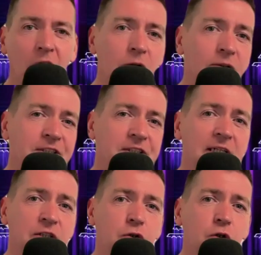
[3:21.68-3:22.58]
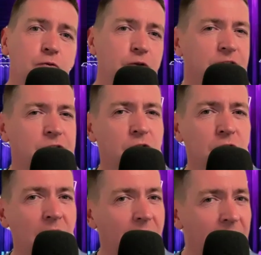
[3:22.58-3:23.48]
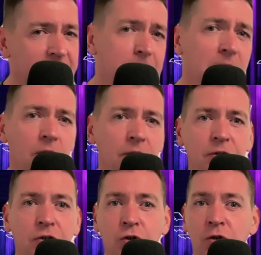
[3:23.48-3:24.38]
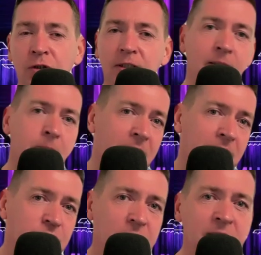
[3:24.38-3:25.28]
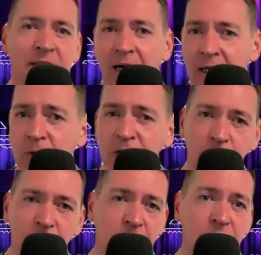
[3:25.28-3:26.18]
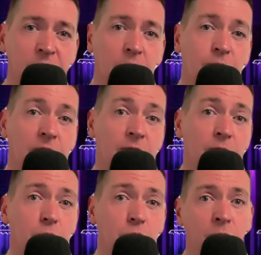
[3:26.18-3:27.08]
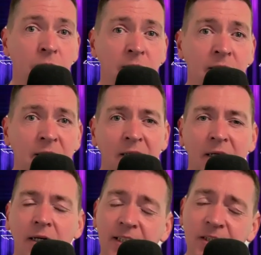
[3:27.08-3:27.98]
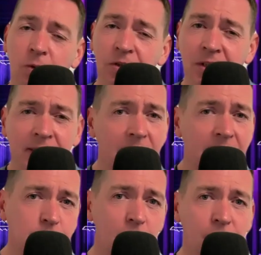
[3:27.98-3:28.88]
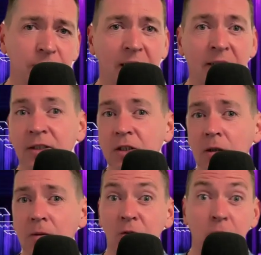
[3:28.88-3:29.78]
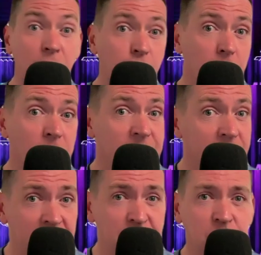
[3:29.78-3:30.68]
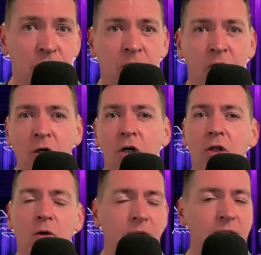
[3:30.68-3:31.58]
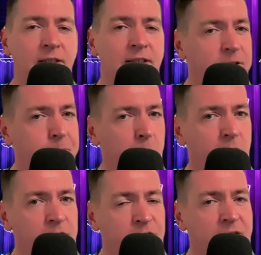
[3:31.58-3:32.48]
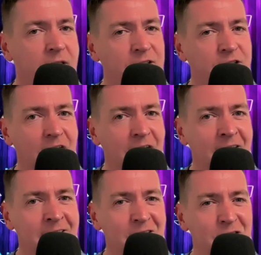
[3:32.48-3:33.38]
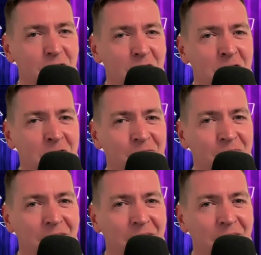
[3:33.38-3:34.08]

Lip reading: Although the stage show for Tattoo had to be altered due to the dimensions and restrictions of the Liverpool Arena, this wasn't catastrophic, and in terms of performance last year, Loreen's experience shined through.